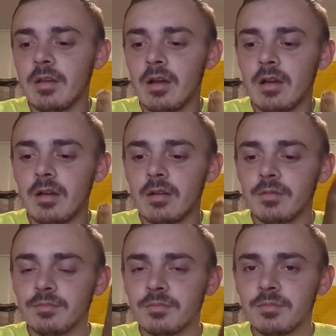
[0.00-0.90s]

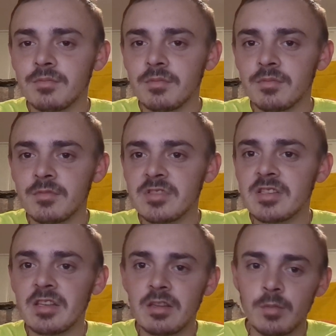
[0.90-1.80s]

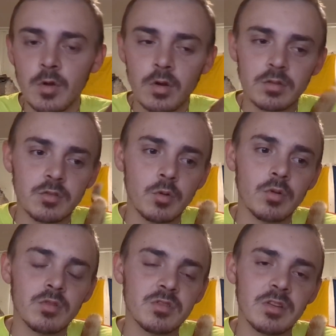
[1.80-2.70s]
Send them on
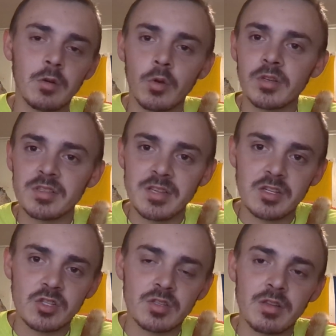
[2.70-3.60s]
towards an
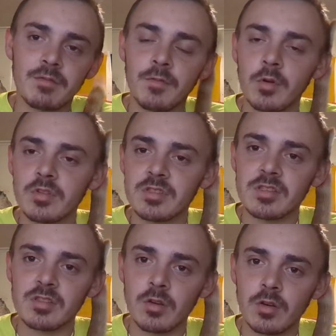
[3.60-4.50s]
organization that
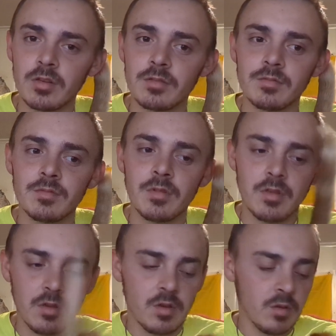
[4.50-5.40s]
focuses on
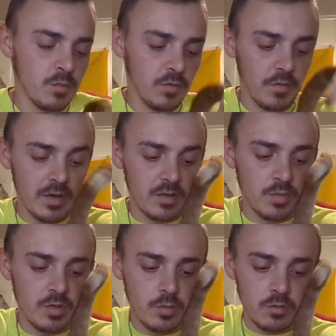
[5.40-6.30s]
providing
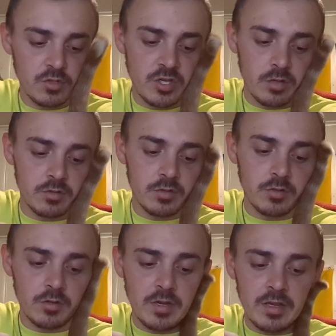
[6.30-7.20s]
people
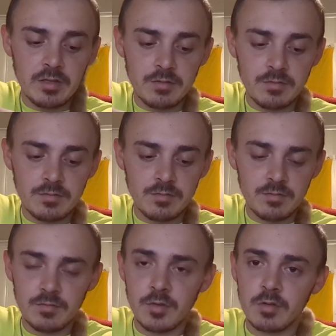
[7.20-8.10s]
shelter and,
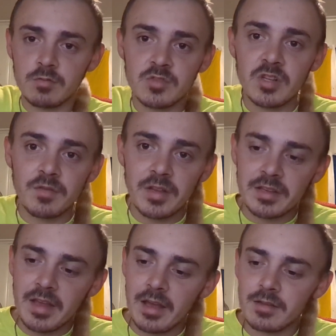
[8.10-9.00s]
you know, stuff like
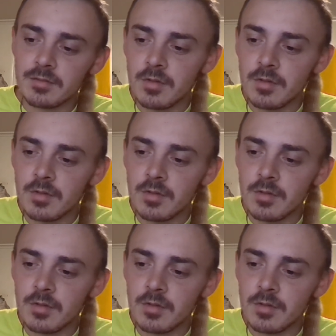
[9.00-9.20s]
that.